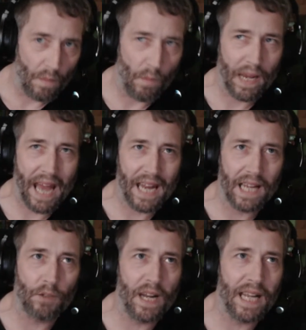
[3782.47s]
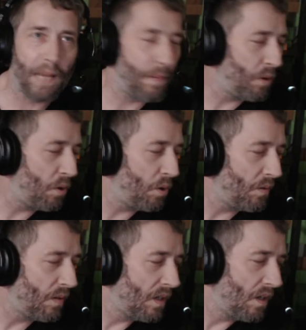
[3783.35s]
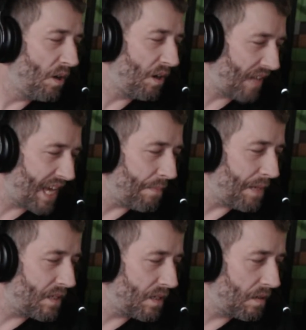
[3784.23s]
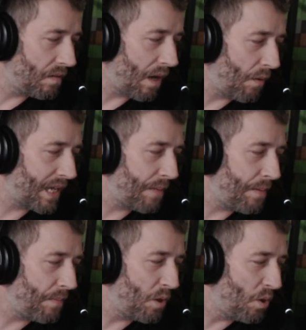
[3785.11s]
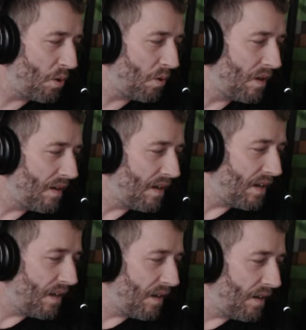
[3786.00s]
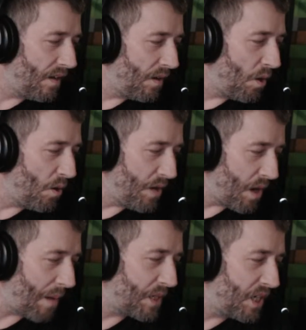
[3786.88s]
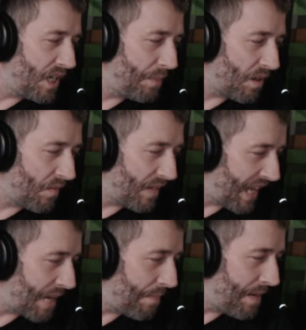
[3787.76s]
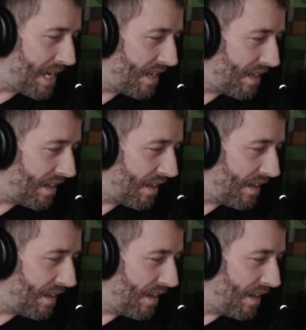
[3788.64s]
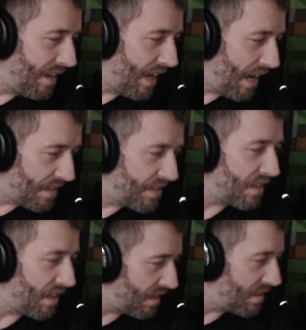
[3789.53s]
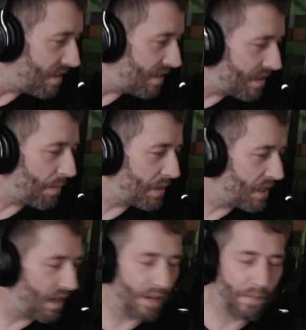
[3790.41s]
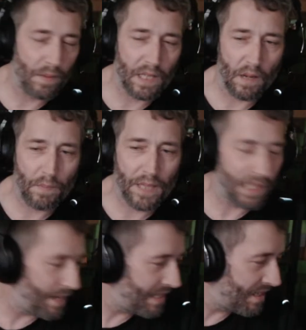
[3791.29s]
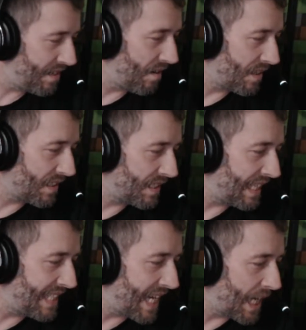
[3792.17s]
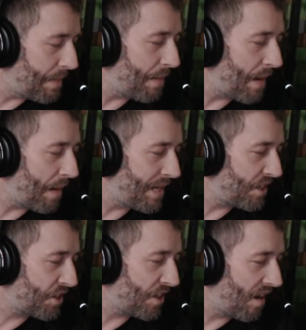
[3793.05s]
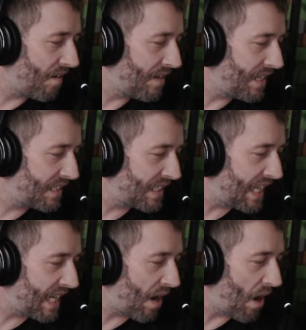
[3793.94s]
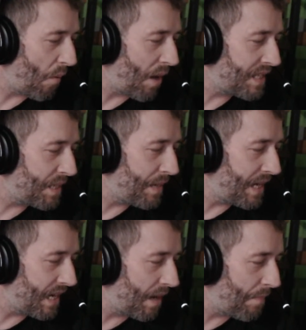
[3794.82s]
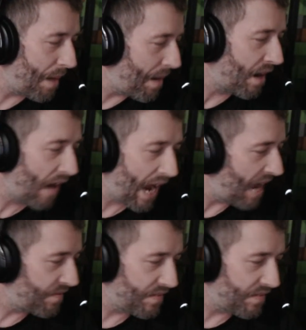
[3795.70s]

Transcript: organic. I'm trying to get people who don't like me too. I want to get people who know I'm good but don't really like me to participate too, because it's not going to be about me, the show. I want it to be about Minecraft,